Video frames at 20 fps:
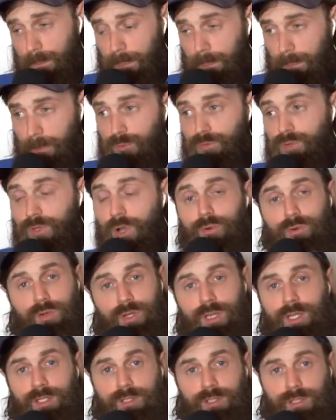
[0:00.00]
you don't
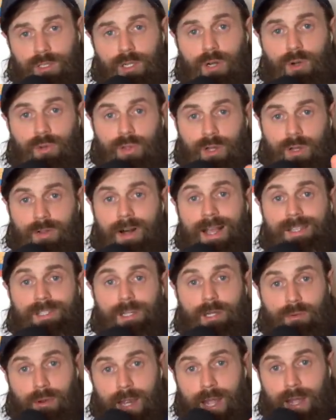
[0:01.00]
need to go the
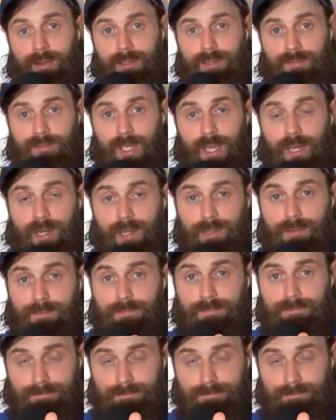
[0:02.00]
classic route of getting